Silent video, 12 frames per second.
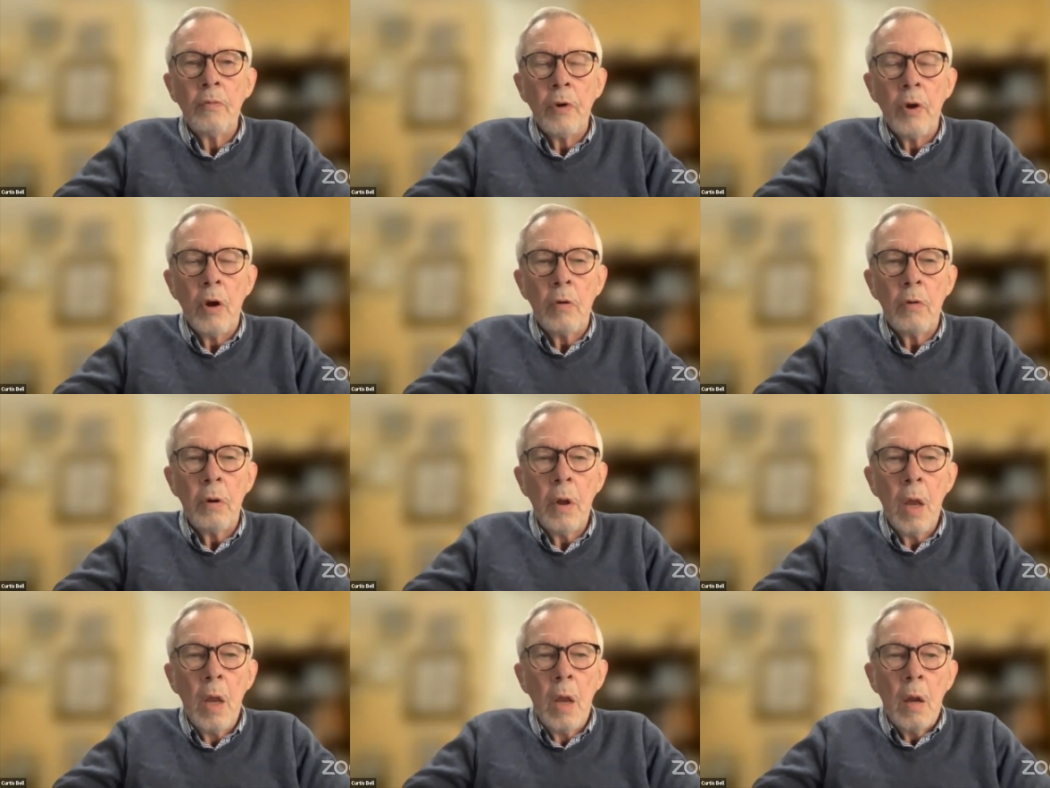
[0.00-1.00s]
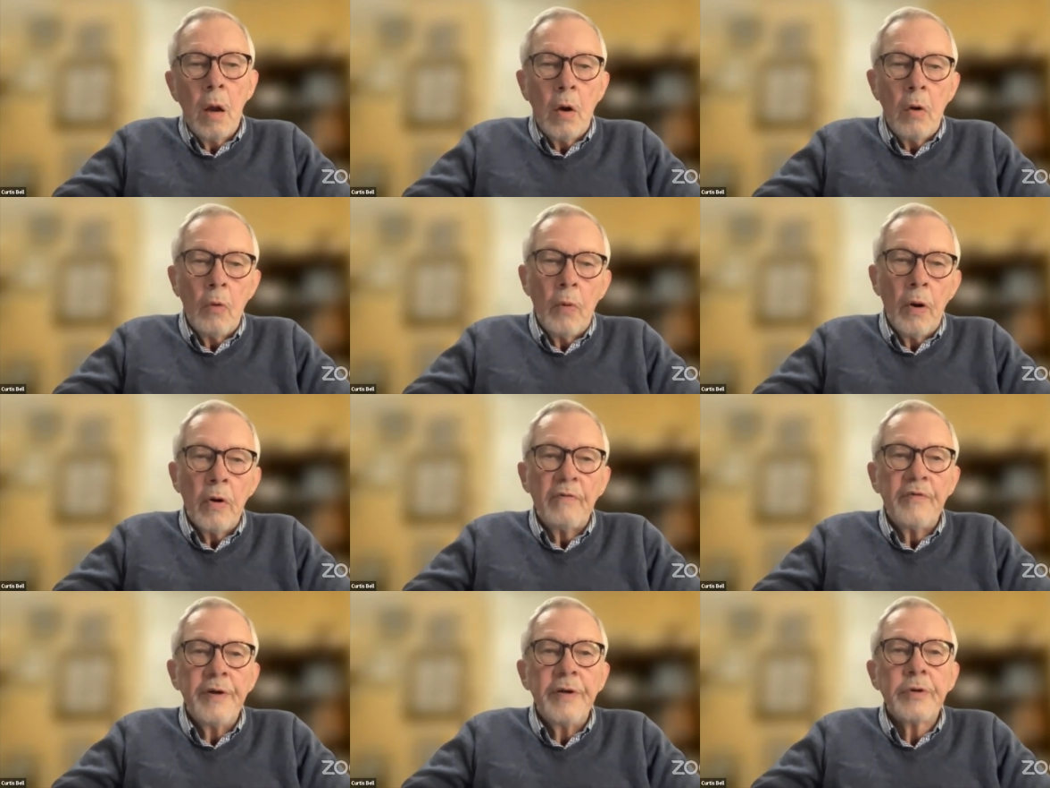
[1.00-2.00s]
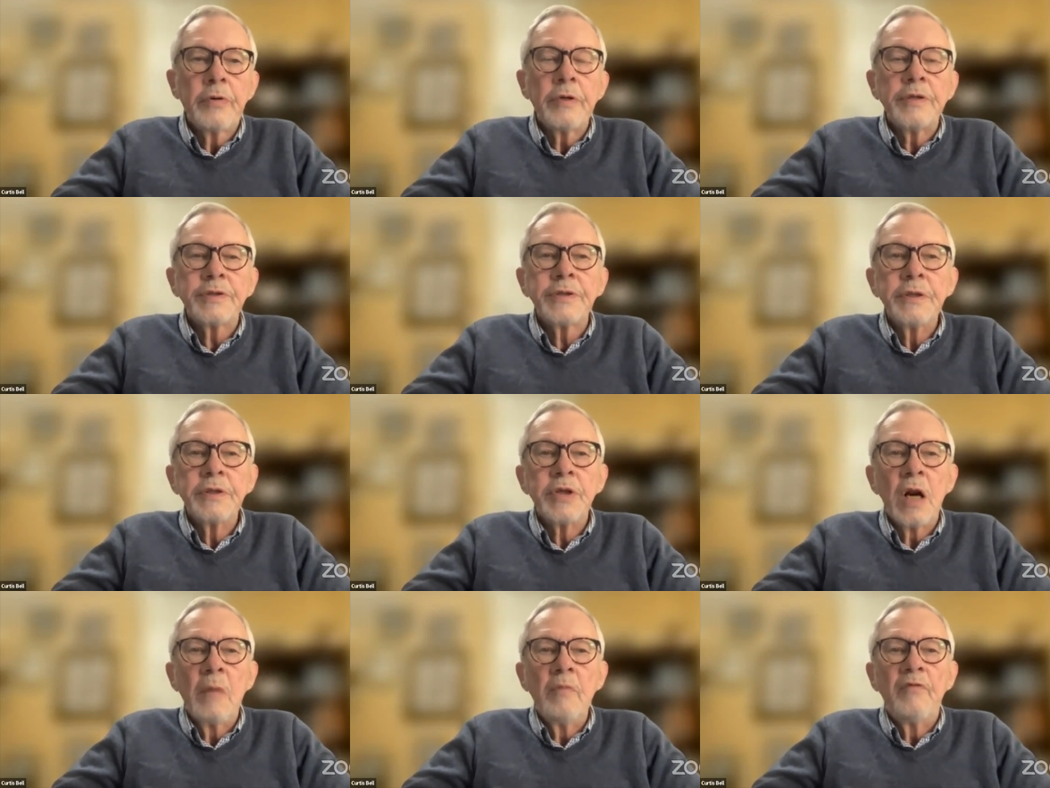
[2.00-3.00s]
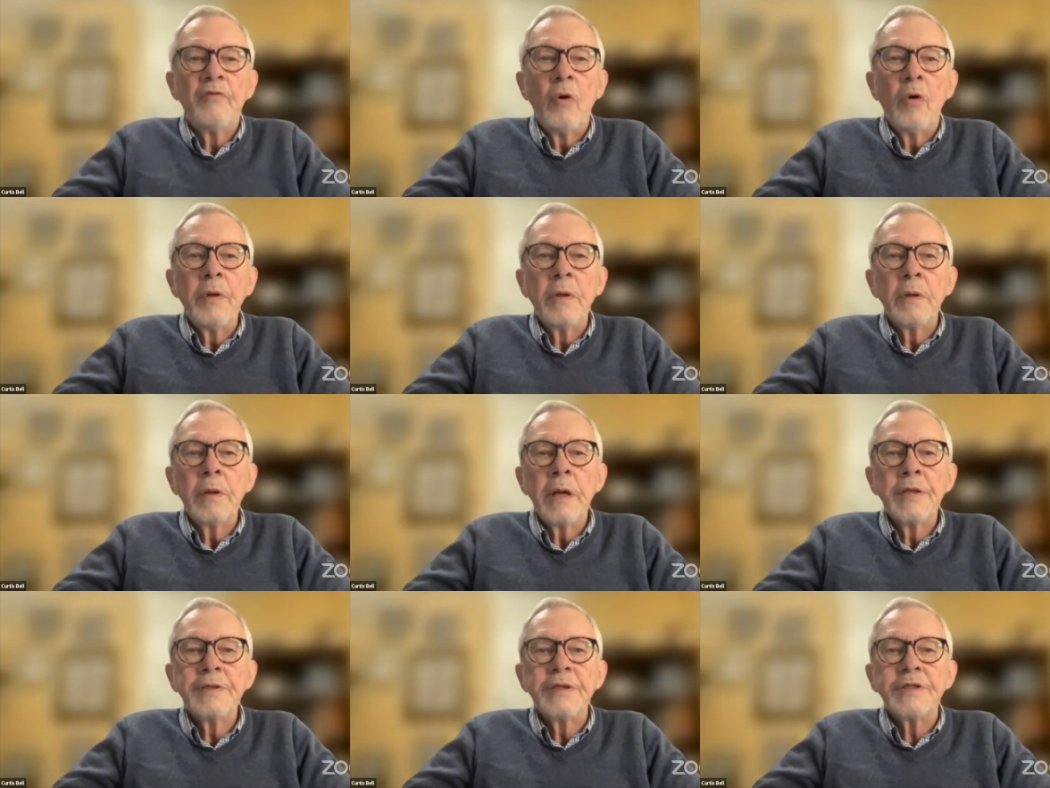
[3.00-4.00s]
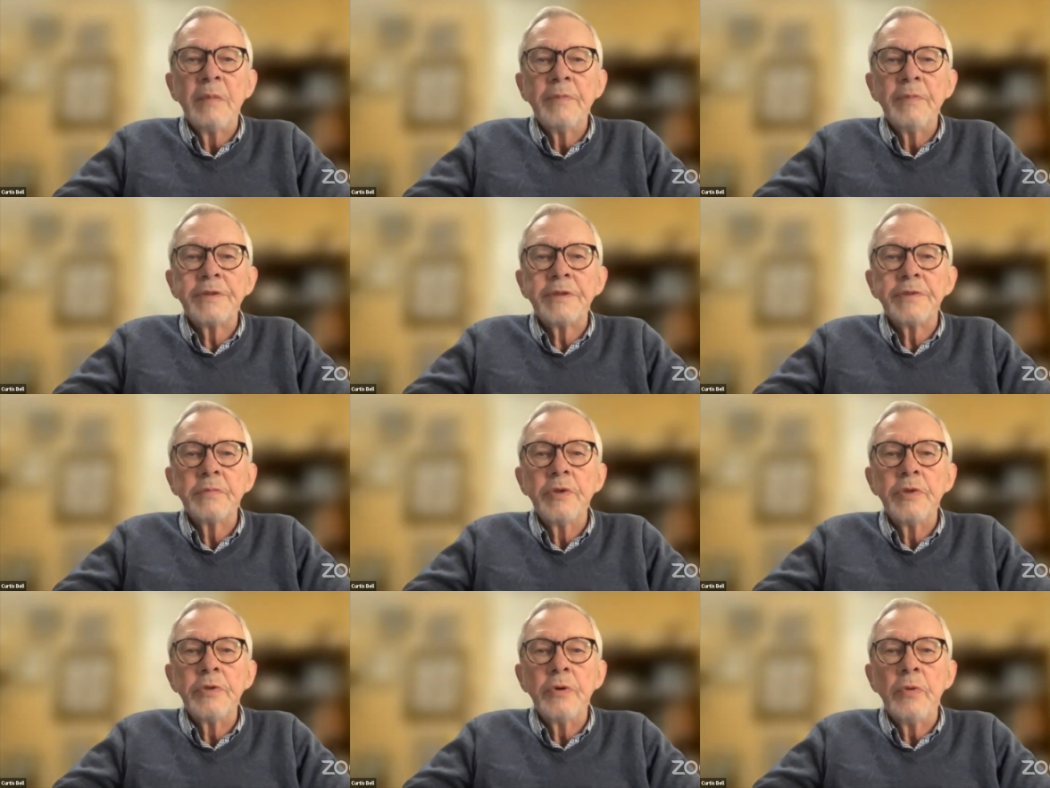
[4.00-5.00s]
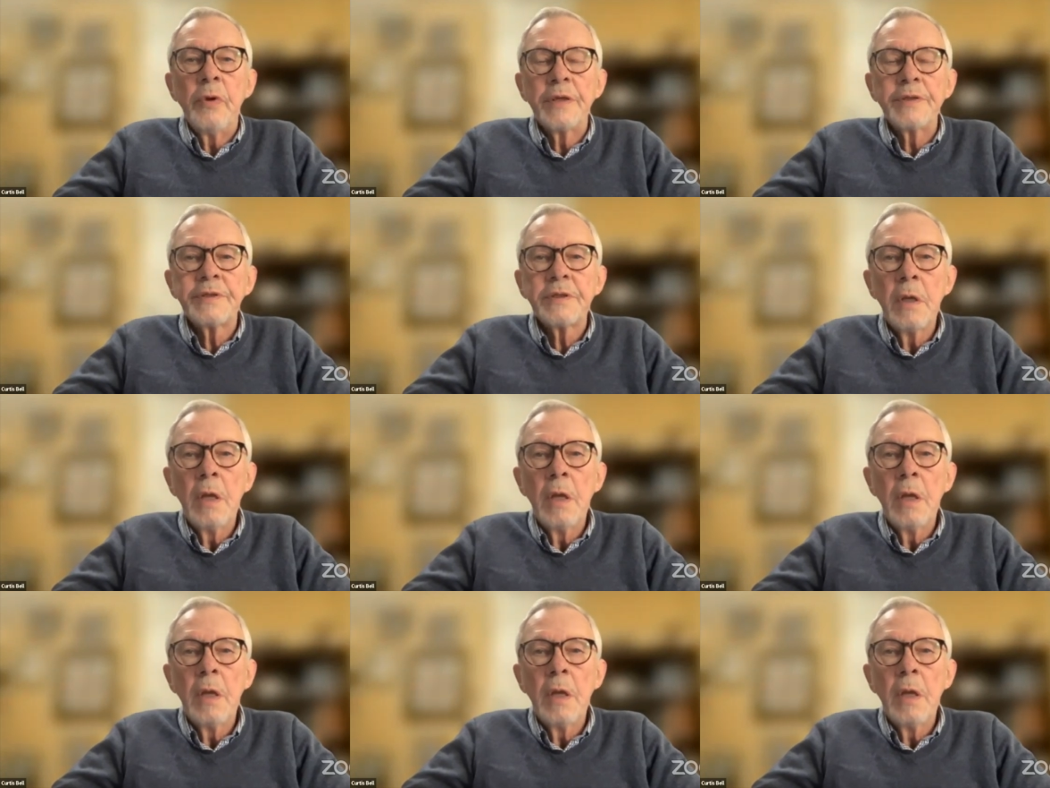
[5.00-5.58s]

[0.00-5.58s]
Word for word: We all are aware of an increase in Islamophobia and anti Semitism in the US,